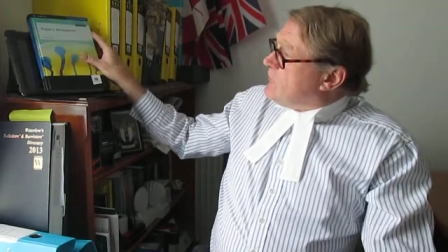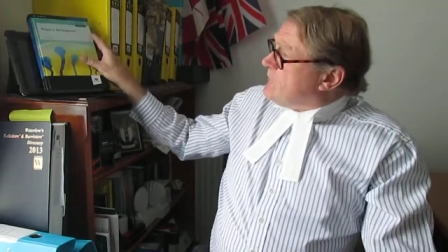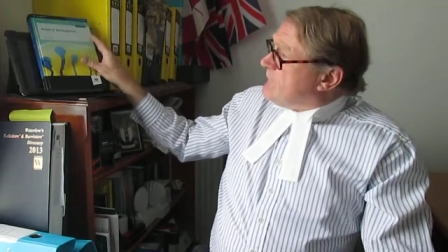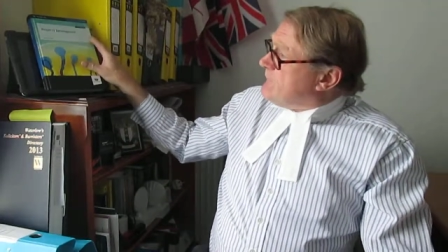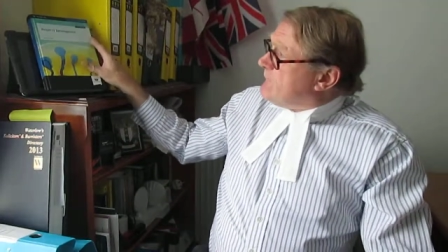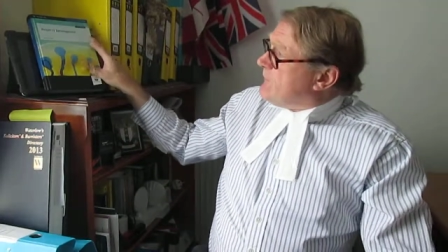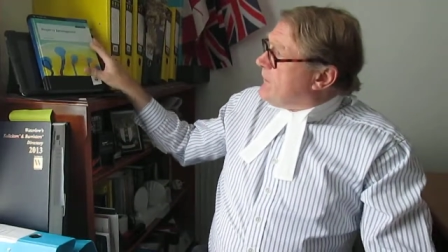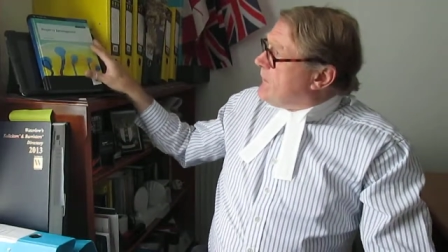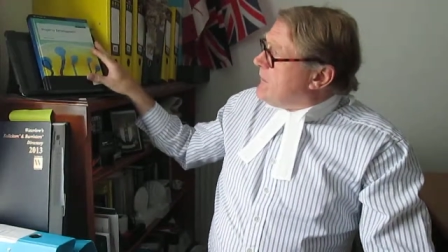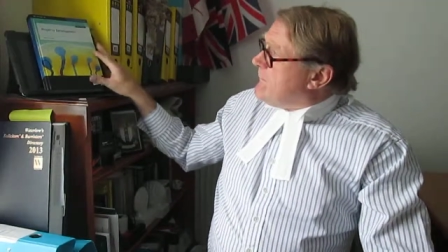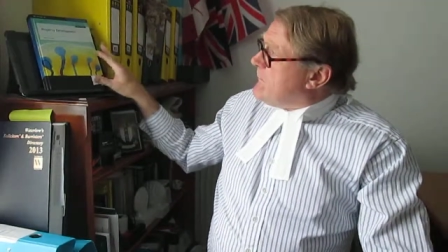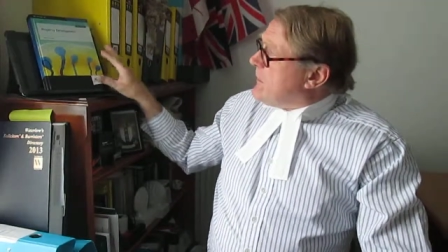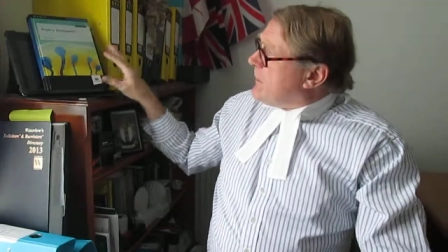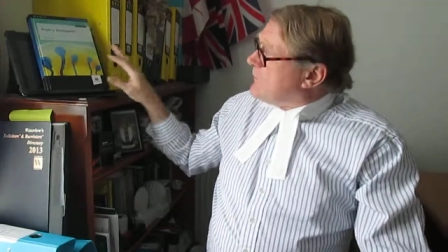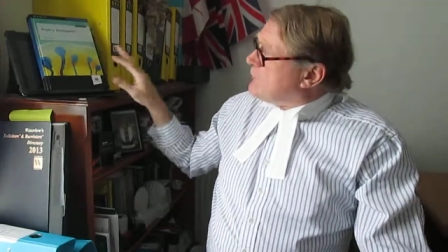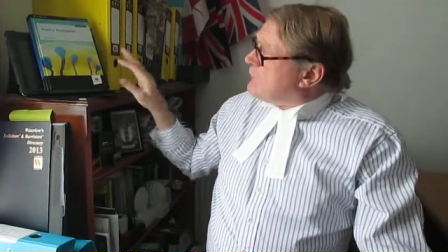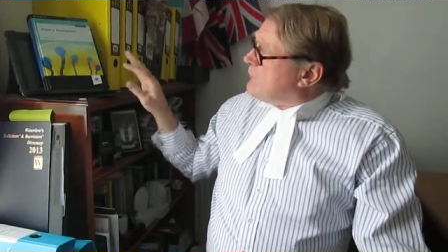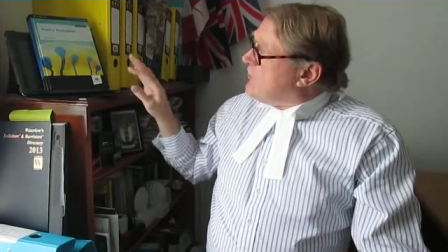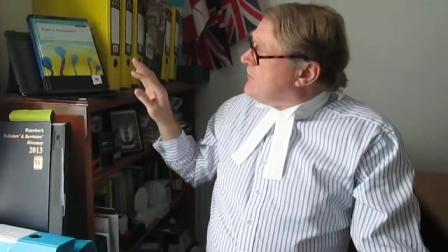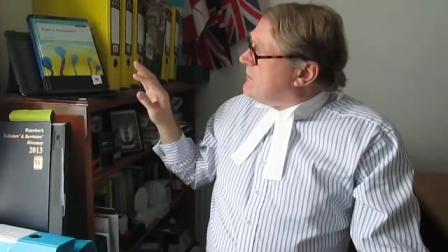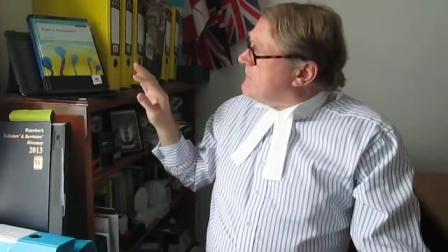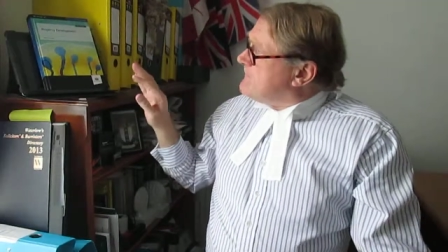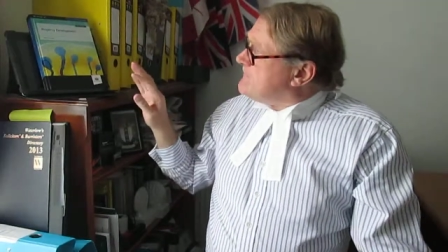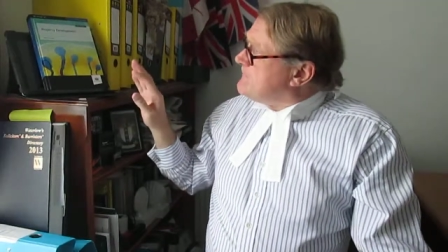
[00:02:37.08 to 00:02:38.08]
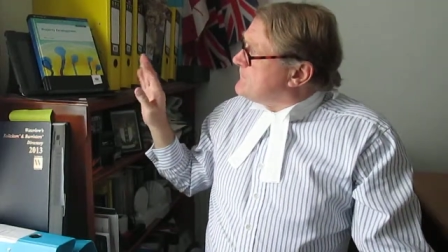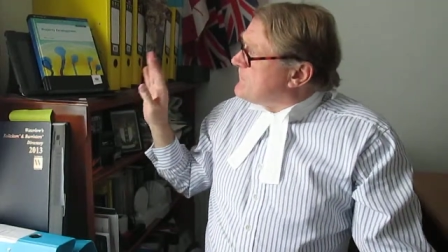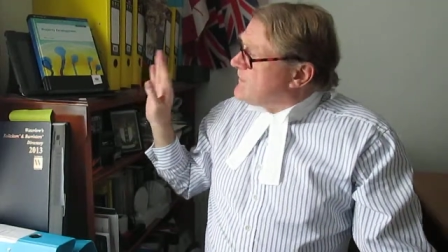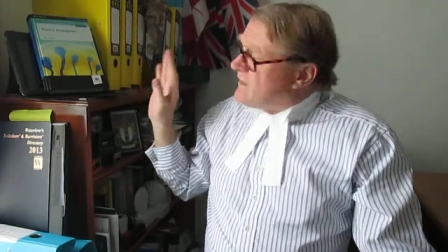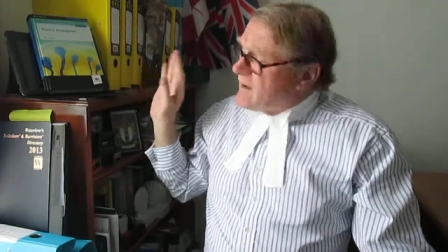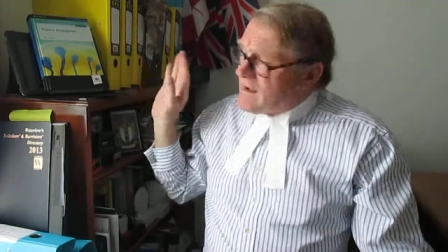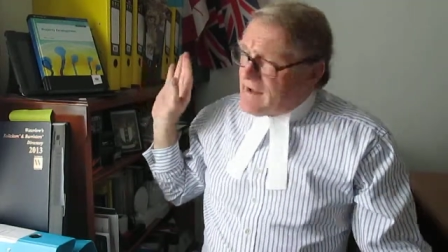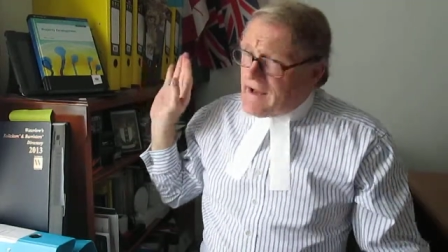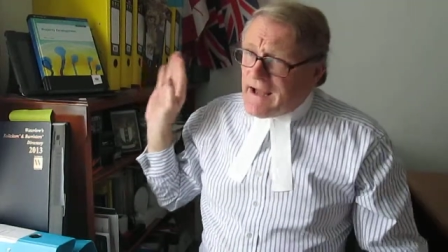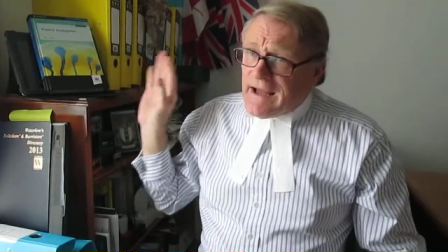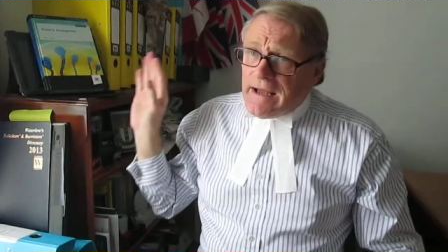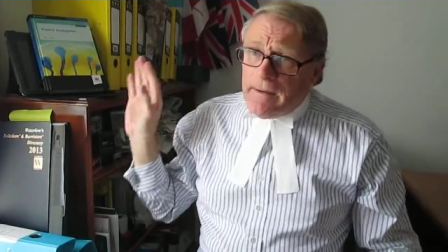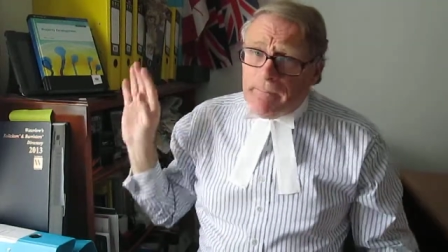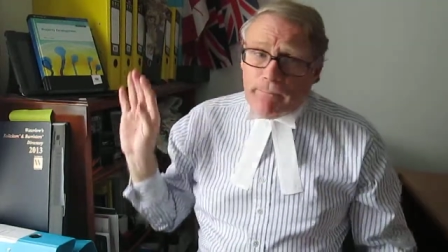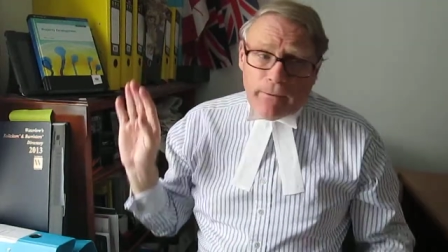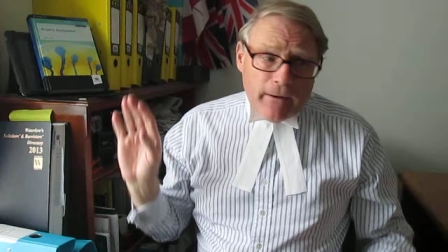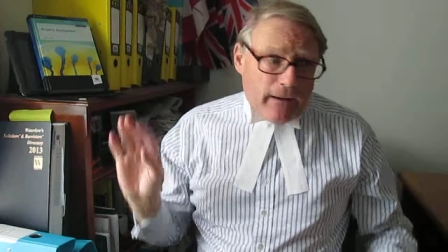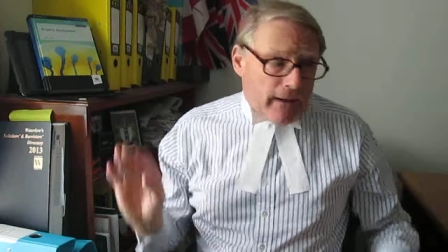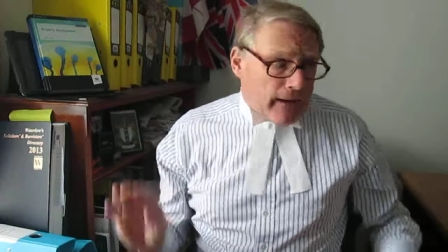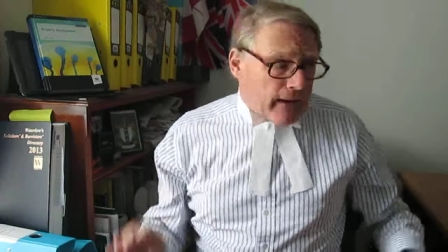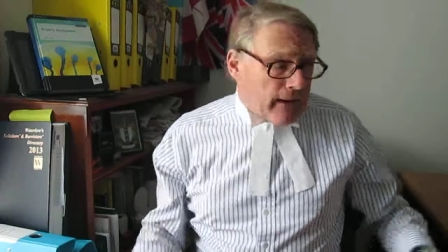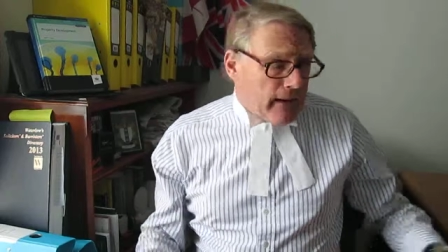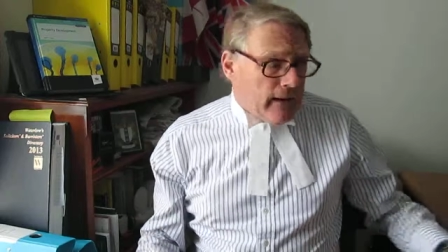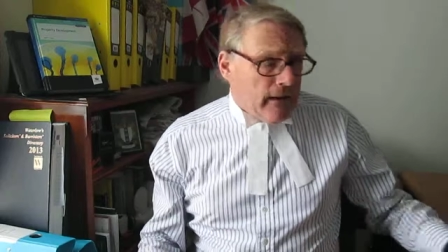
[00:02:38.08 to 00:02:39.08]
very much in
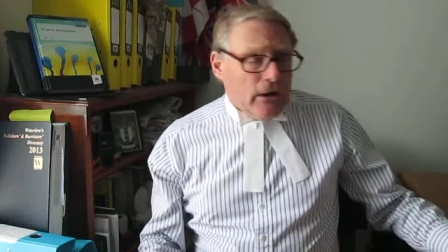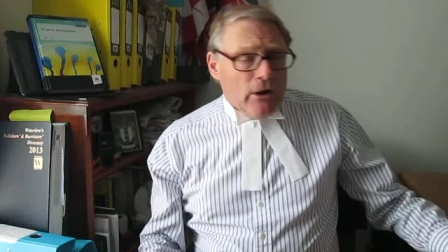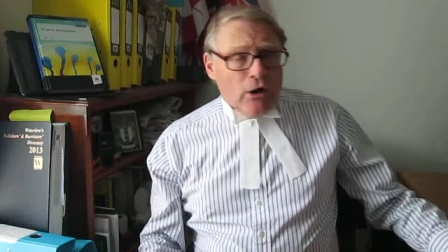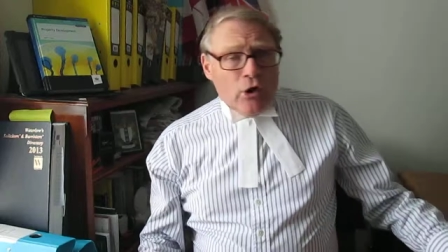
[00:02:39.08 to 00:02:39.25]
keeping